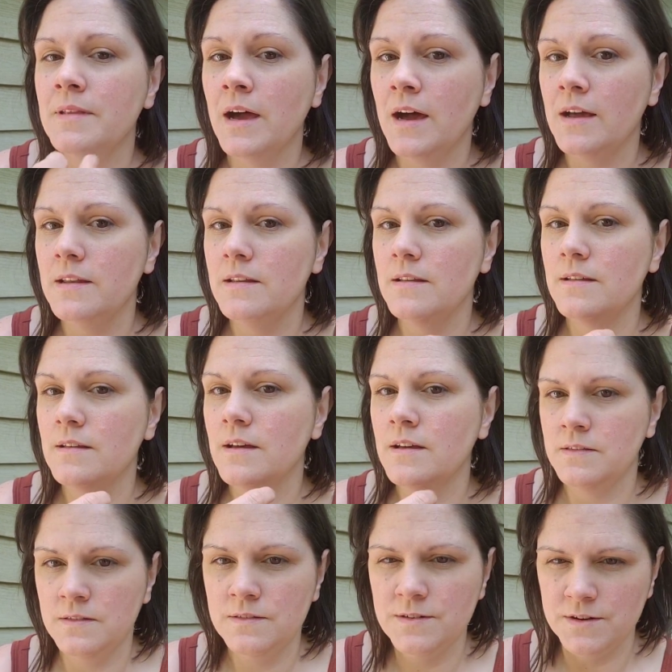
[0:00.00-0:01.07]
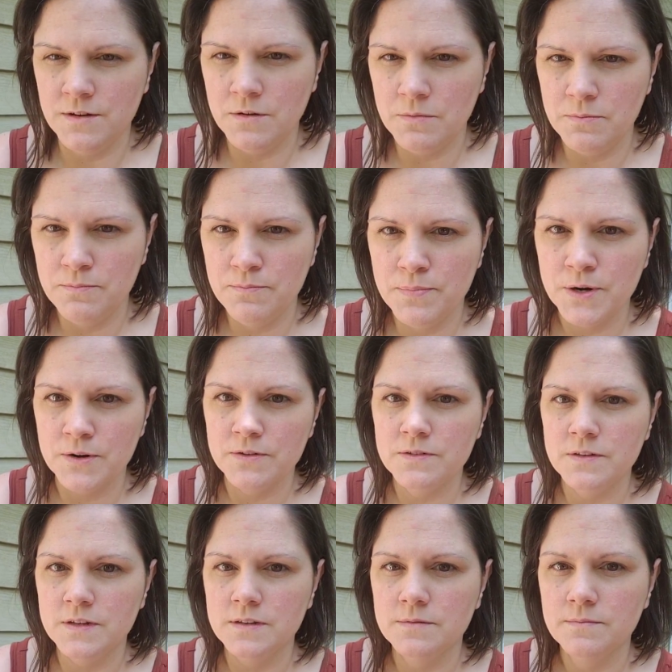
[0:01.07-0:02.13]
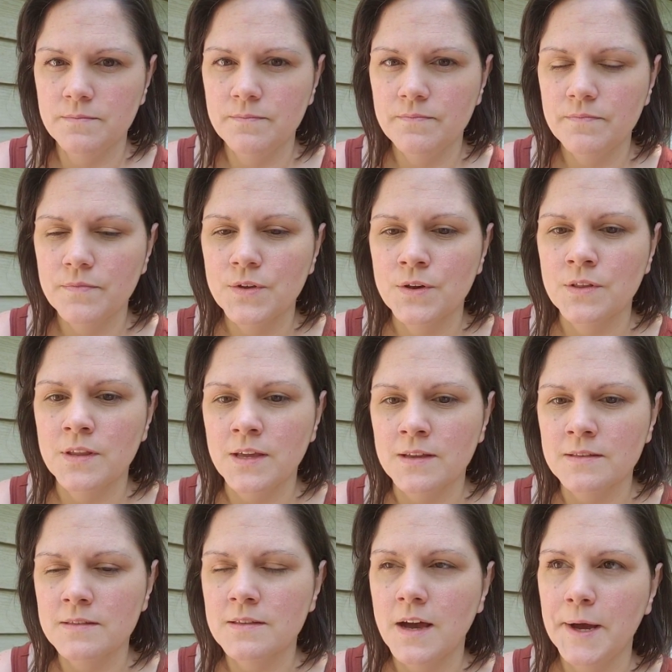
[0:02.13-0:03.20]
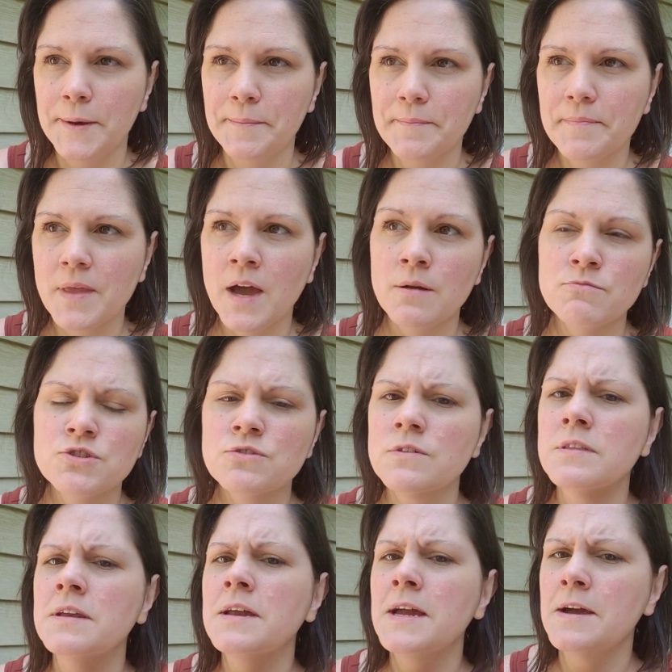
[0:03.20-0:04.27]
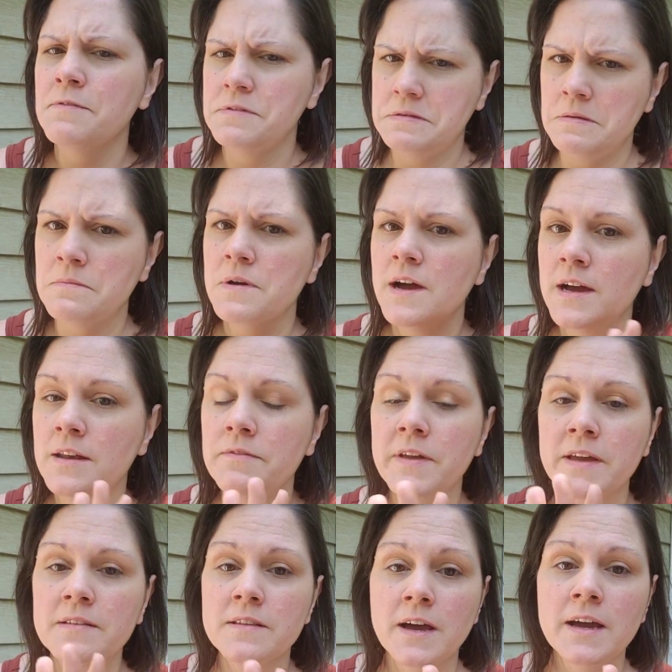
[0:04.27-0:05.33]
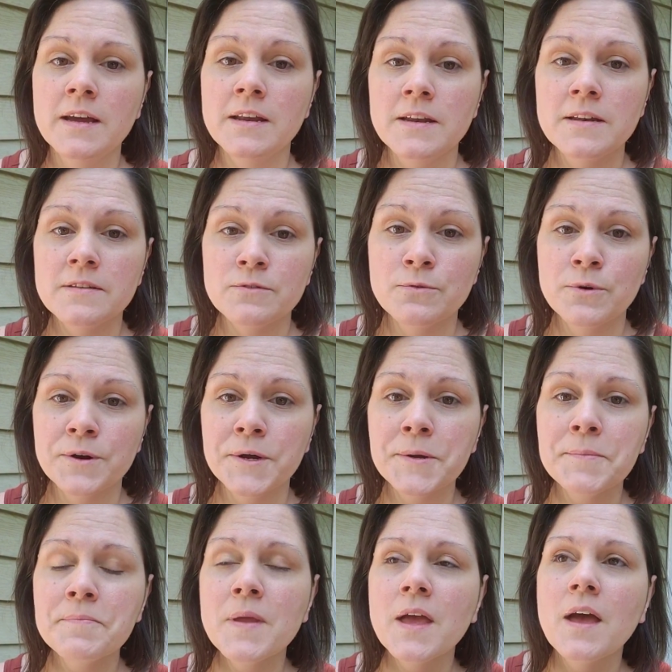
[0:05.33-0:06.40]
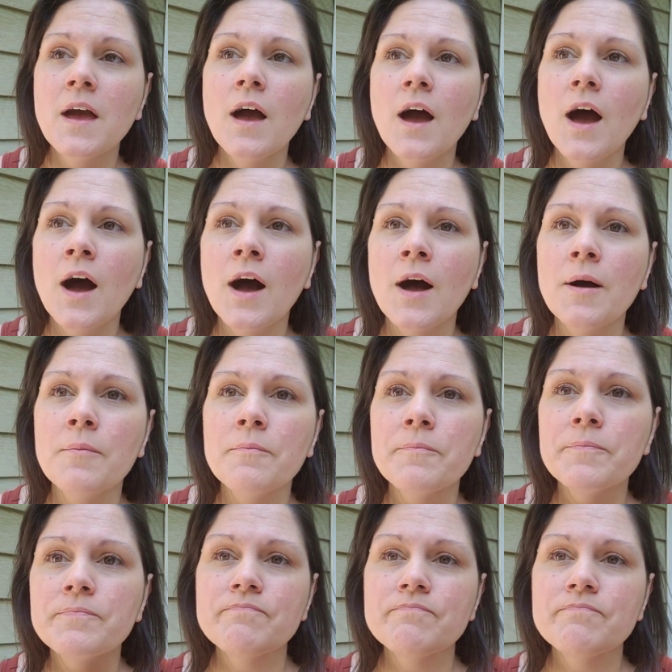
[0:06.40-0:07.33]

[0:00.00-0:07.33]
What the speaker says: not a still person on the inside. I'm sure that I have some kind of anxiety disorder. I'm